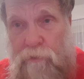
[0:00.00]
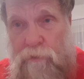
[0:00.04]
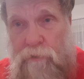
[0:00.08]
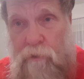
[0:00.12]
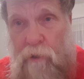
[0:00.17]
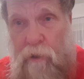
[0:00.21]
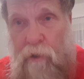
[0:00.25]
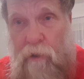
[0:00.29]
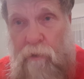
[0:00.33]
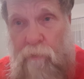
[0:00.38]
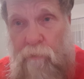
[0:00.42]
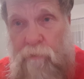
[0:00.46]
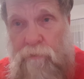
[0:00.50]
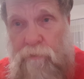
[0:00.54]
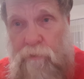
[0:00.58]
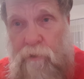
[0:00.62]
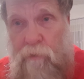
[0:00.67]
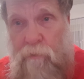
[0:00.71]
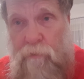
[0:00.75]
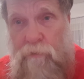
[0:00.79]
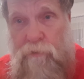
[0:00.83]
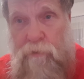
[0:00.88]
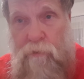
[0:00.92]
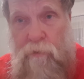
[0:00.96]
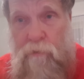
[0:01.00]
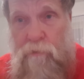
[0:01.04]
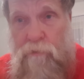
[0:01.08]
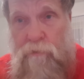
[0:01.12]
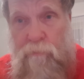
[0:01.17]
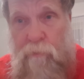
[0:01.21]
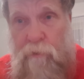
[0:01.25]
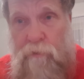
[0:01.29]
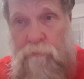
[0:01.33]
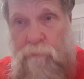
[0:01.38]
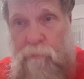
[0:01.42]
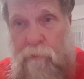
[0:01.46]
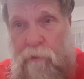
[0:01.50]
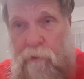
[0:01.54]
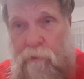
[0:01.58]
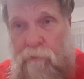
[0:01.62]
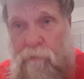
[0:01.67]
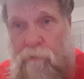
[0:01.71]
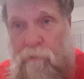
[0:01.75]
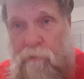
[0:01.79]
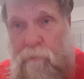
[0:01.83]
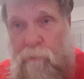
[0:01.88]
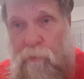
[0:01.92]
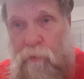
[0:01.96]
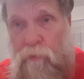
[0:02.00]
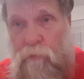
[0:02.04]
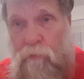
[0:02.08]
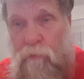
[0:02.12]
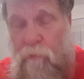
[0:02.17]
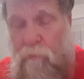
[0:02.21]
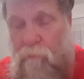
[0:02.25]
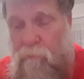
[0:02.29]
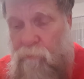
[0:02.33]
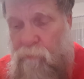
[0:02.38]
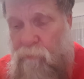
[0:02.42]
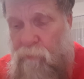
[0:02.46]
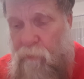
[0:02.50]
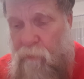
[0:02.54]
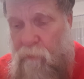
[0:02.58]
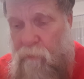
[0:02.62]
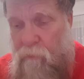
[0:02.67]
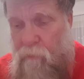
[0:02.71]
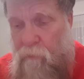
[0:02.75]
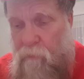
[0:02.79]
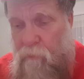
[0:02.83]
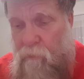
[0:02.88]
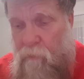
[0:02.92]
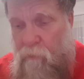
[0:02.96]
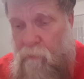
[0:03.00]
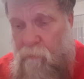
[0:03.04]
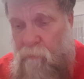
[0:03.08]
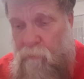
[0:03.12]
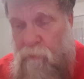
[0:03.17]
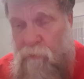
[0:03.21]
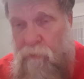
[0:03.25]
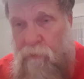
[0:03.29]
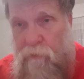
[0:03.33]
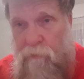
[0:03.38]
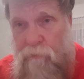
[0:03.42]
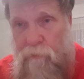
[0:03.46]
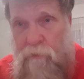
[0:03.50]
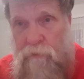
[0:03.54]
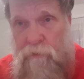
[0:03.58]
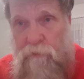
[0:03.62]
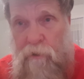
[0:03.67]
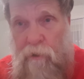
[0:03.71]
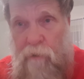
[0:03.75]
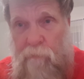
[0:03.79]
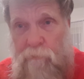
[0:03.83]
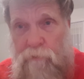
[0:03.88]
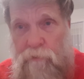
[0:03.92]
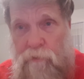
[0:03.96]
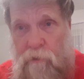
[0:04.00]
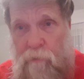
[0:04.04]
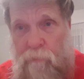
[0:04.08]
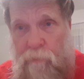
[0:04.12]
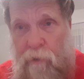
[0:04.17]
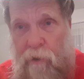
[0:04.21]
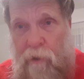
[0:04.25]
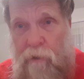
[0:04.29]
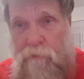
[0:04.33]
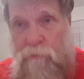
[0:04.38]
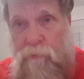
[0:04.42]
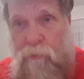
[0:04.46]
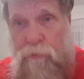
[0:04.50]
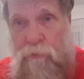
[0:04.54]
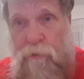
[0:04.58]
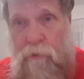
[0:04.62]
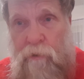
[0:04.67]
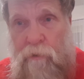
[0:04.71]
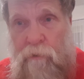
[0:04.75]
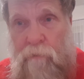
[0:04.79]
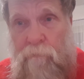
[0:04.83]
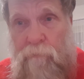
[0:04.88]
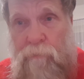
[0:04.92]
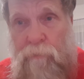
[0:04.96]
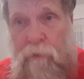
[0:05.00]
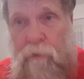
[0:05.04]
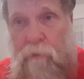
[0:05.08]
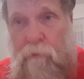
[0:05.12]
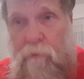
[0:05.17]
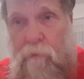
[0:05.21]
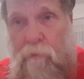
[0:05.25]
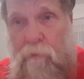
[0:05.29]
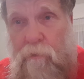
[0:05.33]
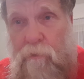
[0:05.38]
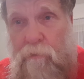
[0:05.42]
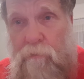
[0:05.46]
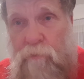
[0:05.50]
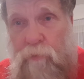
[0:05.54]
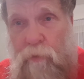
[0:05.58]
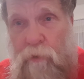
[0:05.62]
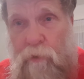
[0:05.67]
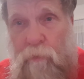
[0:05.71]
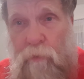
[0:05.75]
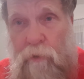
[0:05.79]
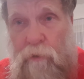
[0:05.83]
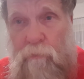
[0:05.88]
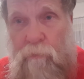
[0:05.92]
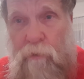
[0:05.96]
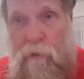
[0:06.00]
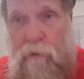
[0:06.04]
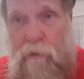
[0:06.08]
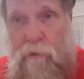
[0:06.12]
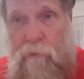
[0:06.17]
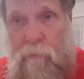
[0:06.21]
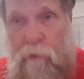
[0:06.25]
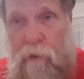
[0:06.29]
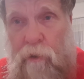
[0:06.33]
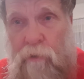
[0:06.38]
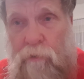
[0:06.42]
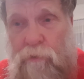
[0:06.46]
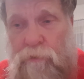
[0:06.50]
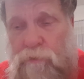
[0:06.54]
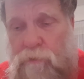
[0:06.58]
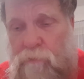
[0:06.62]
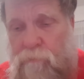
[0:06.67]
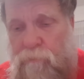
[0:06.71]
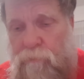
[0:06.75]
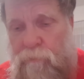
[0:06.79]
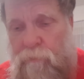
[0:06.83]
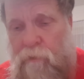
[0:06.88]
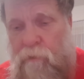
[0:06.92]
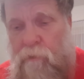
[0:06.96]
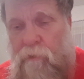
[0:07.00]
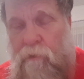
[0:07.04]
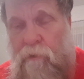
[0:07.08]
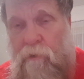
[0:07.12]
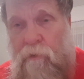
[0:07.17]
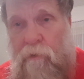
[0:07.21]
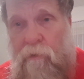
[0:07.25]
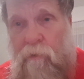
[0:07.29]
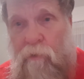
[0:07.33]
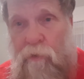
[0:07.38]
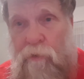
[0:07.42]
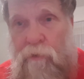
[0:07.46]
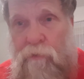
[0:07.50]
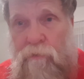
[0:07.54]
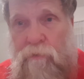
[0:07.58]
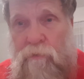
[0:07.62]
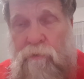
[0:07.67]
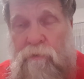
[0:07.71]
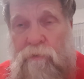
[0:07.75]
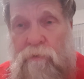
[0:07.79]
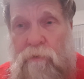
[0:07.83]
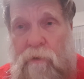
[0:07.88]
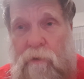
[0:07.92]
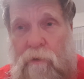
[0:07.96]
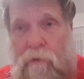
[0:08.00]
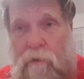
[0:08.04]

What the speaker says: of the sky. It was huge, much bigger than the moon. But this time it's going to pass within 21 million miles, according to